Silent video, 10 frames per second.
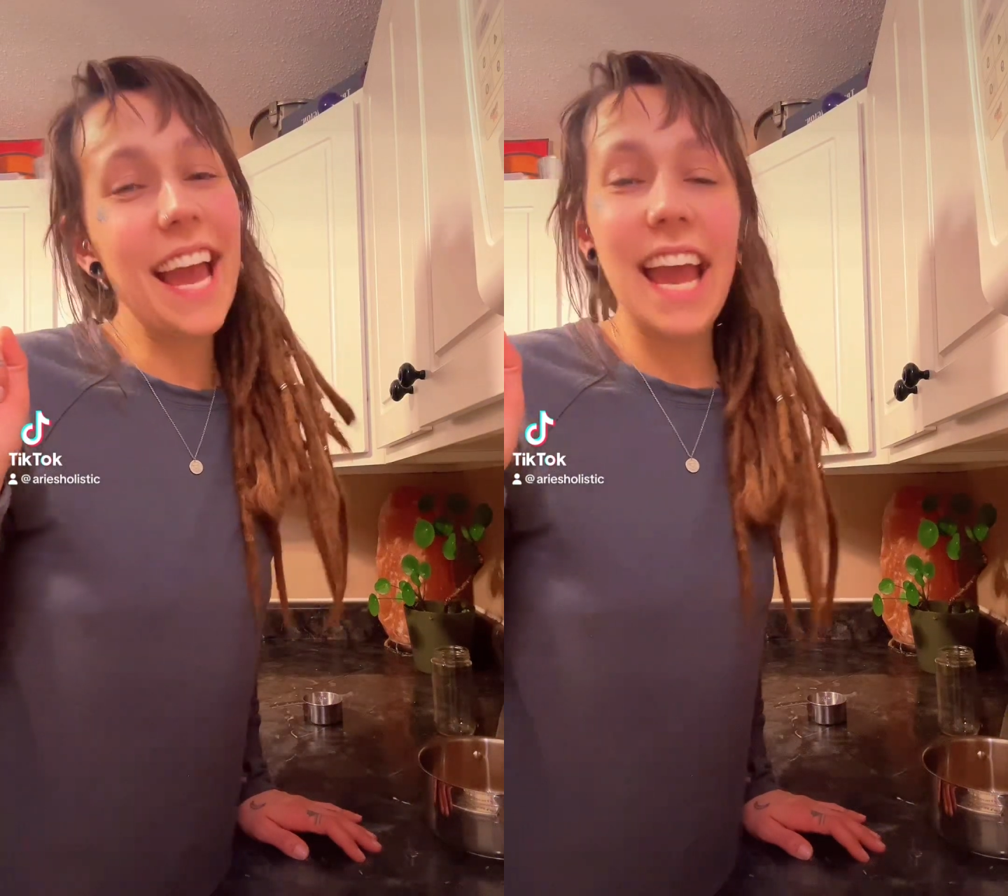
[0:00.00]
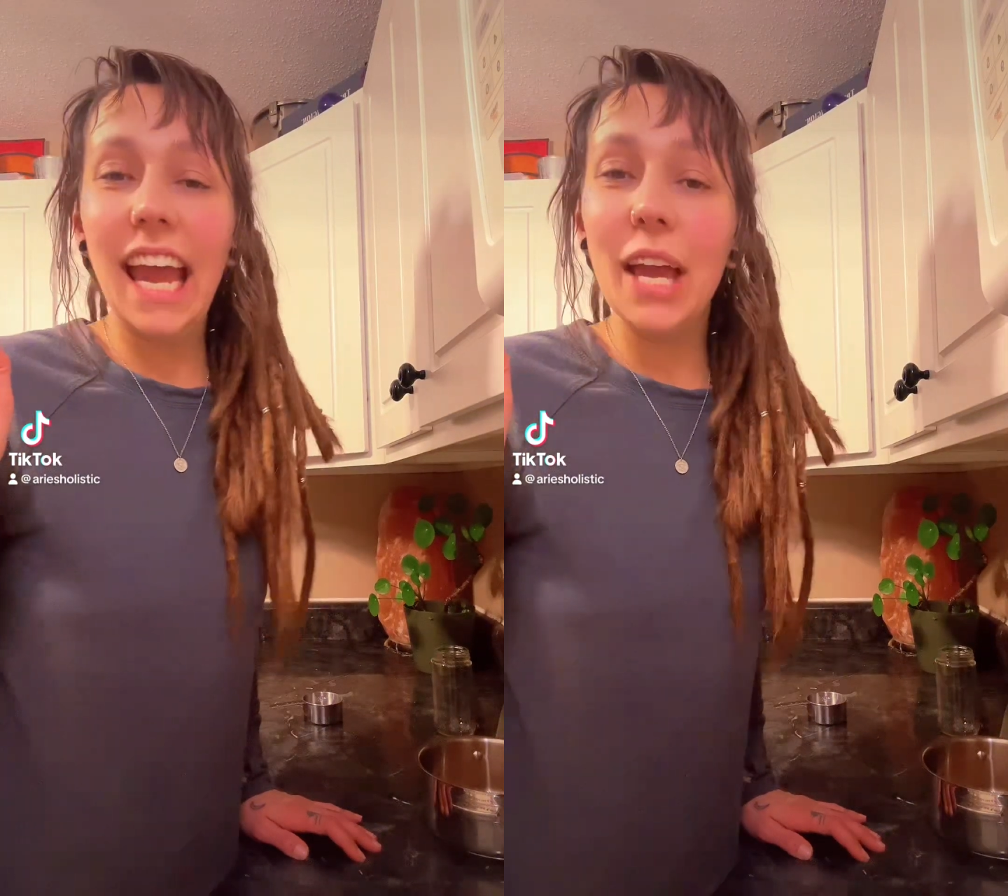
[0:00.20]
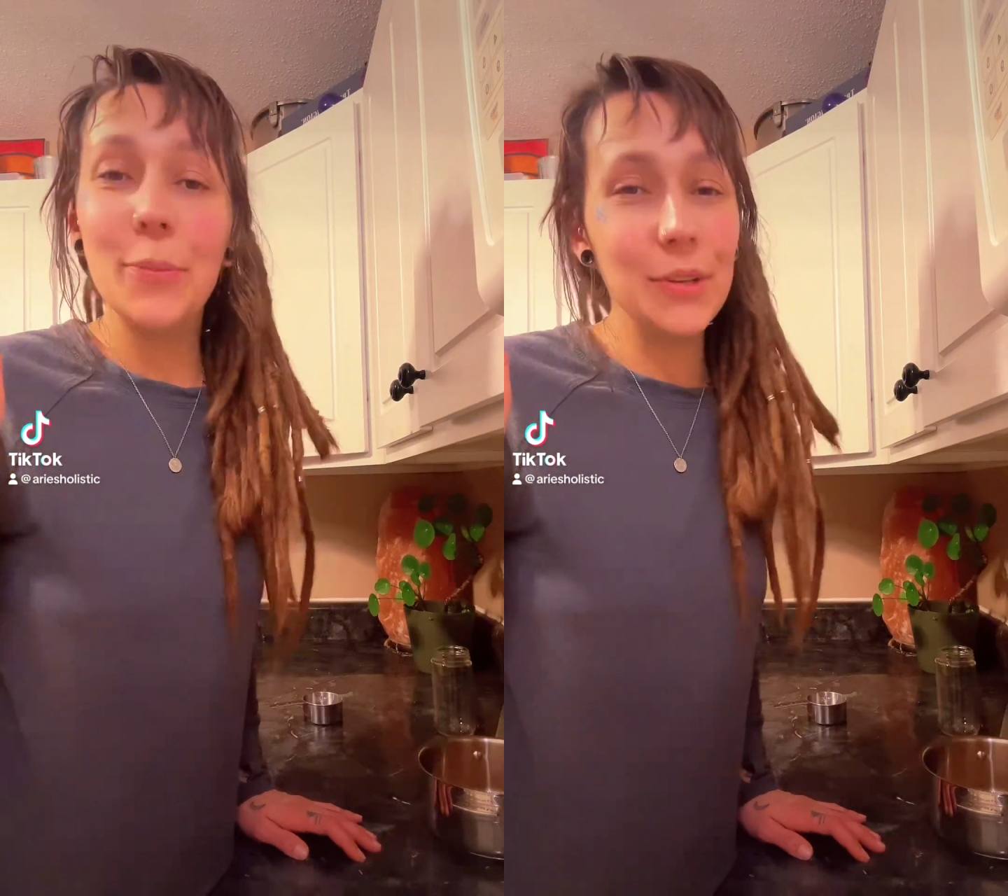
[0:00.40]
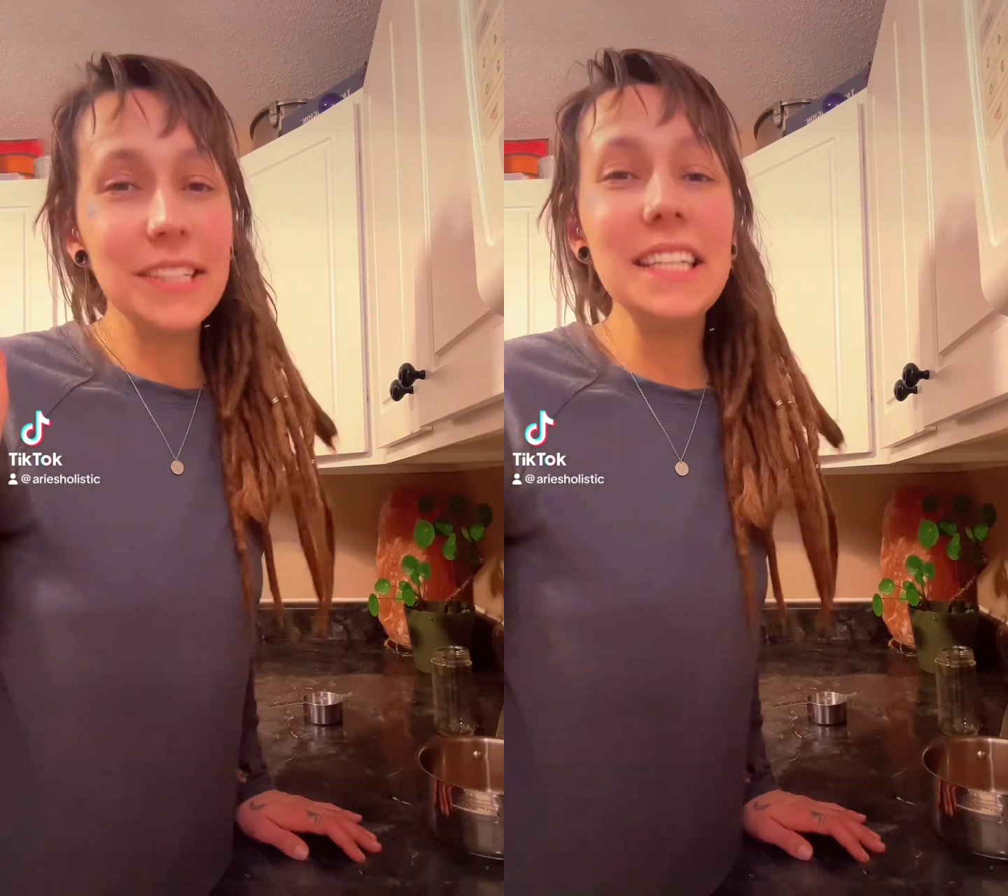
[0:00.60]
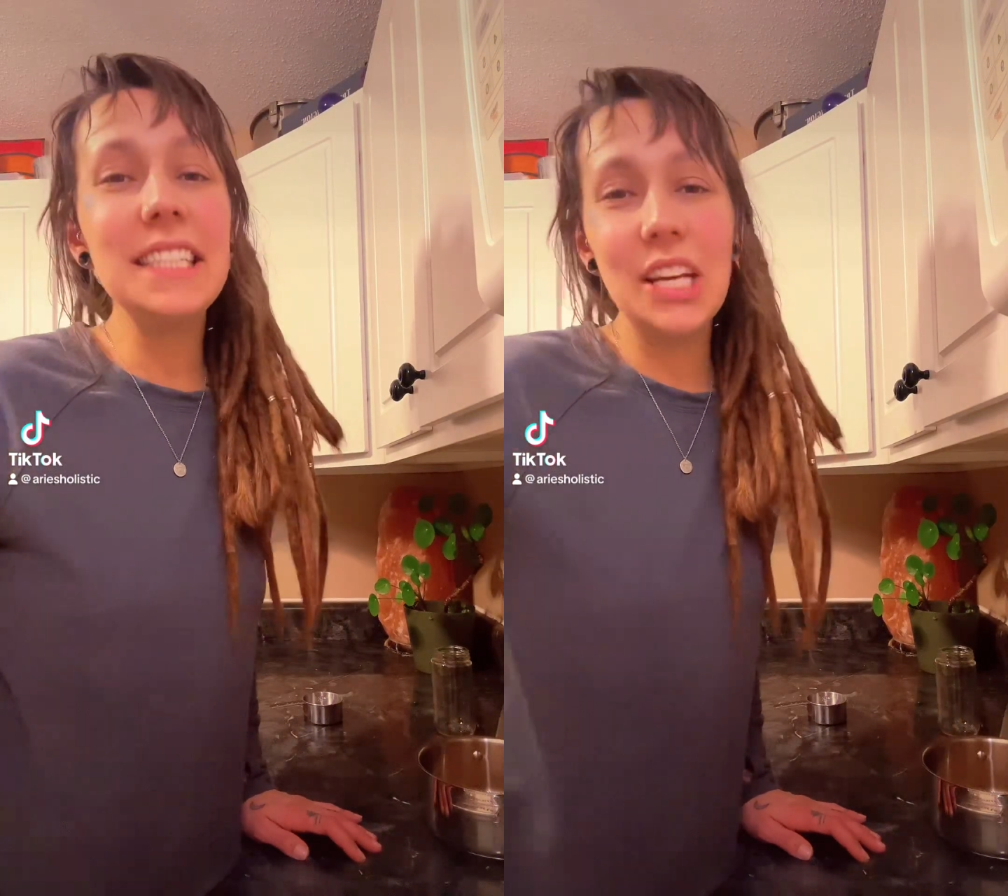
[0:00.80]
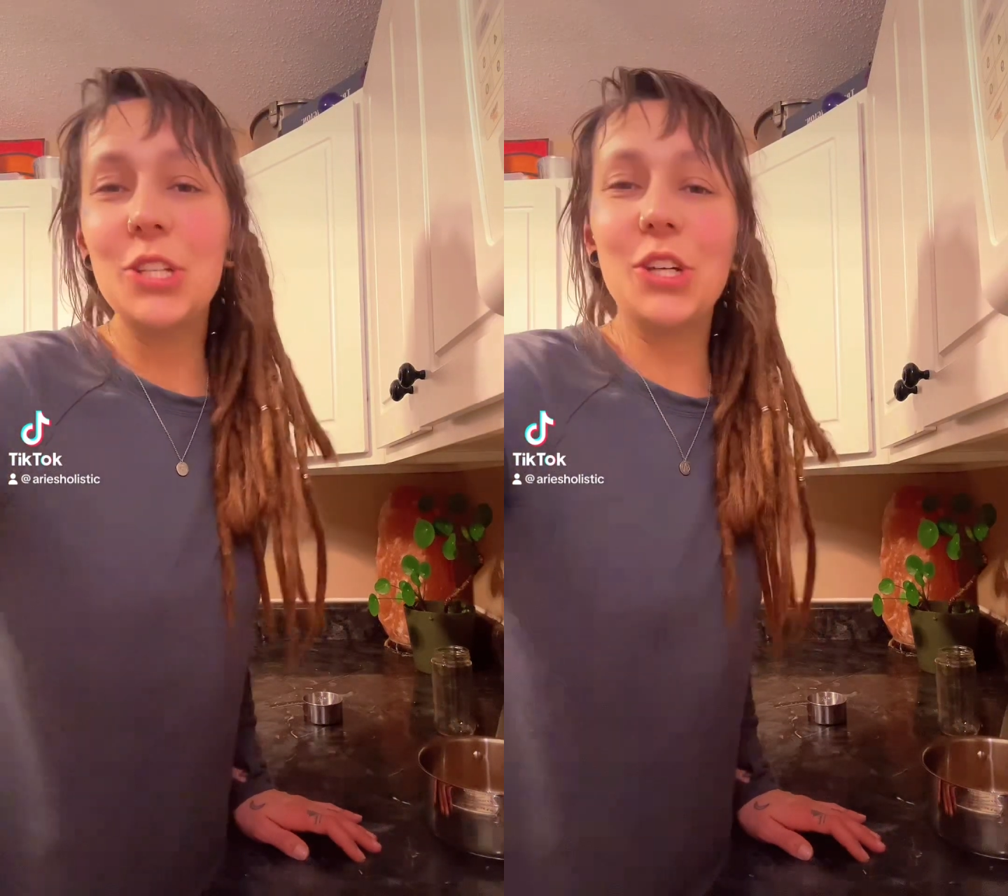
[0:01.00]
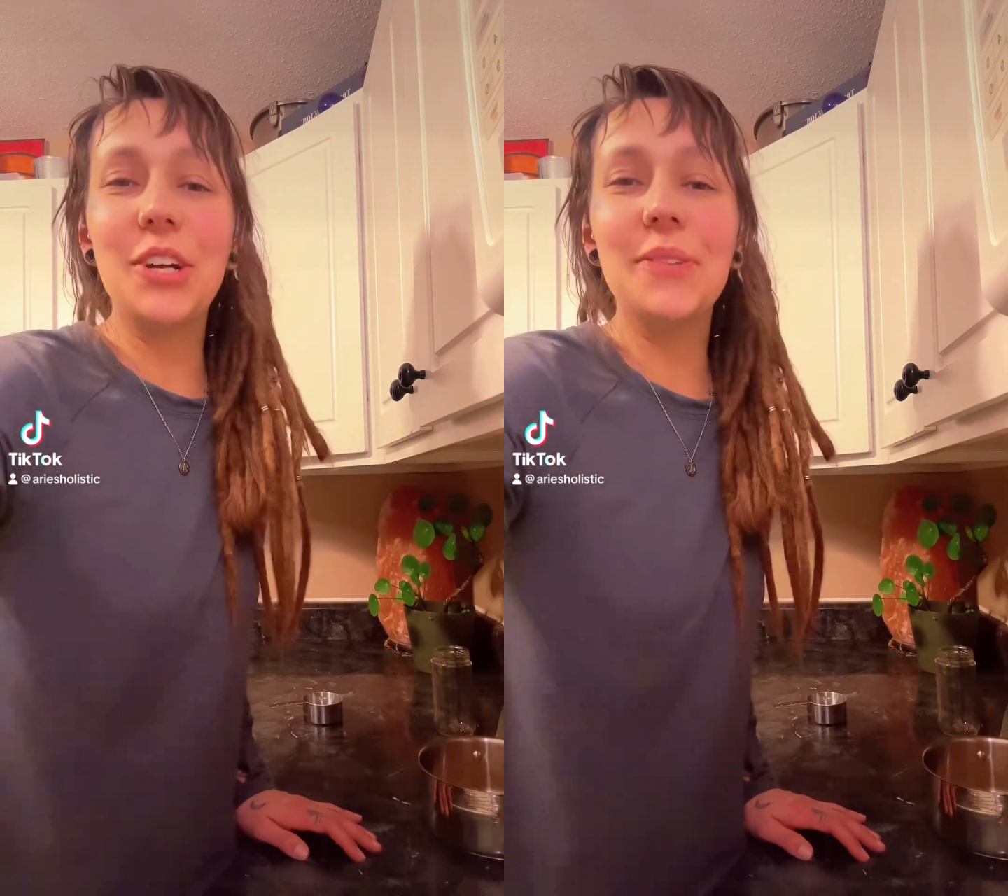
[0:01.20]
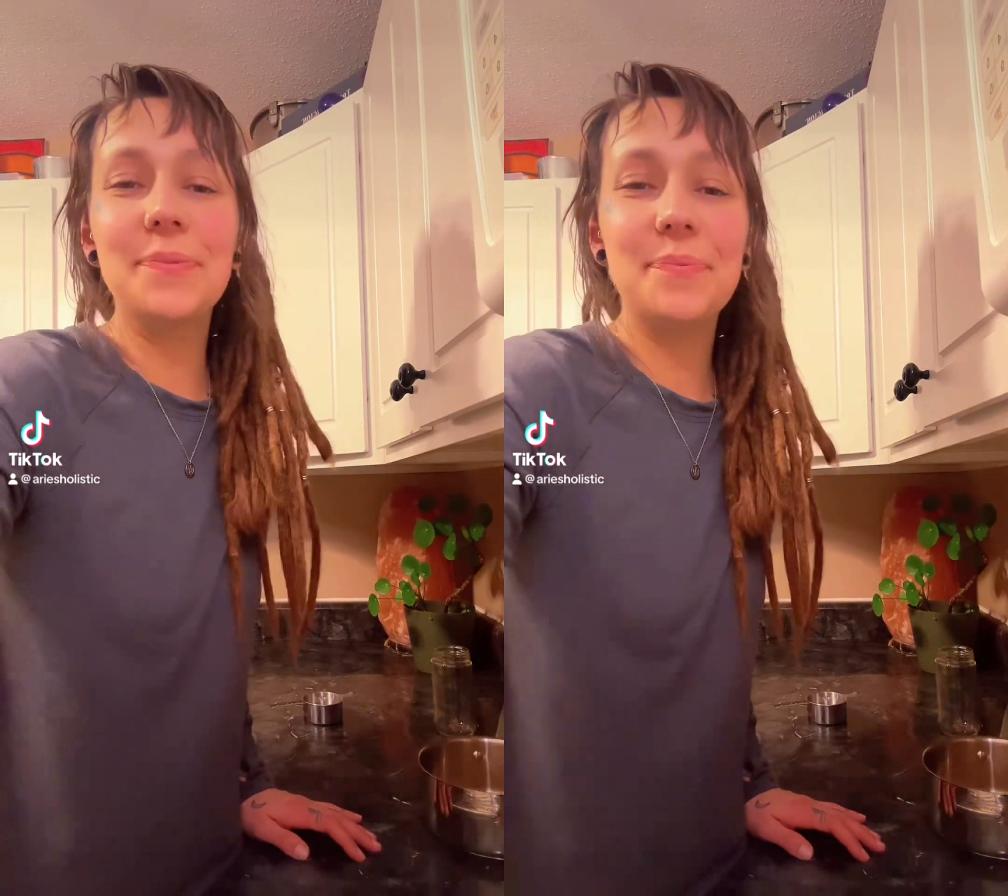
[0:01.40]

a immunity tincture.